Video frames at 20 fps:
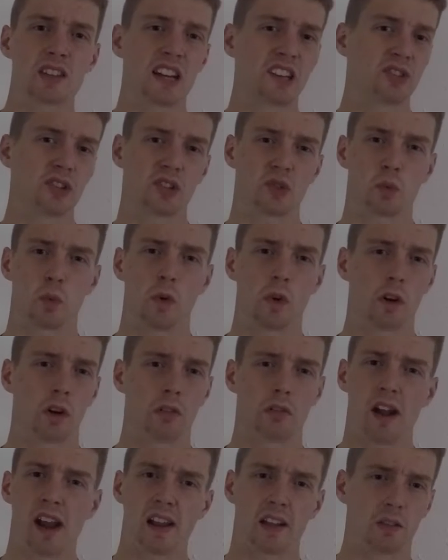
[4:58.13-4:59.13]
I just
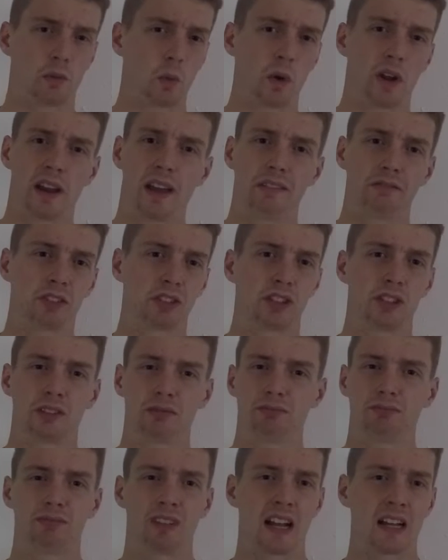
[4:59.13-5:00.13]
wore
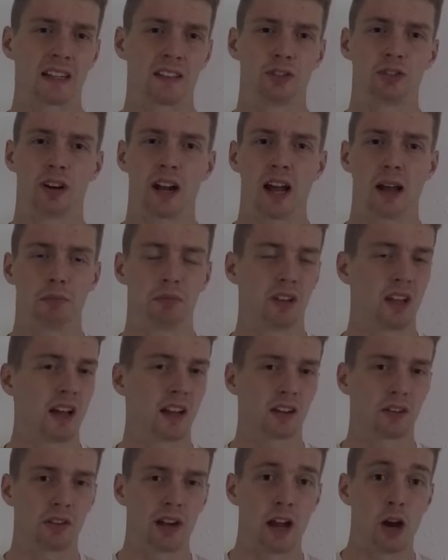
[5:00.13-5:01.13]
whatever I grabbed
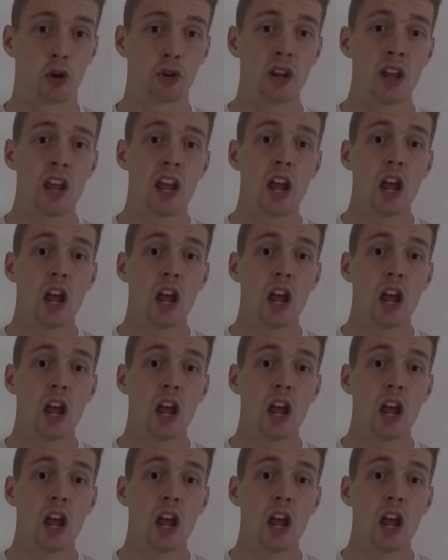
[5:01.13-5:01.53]
lying around.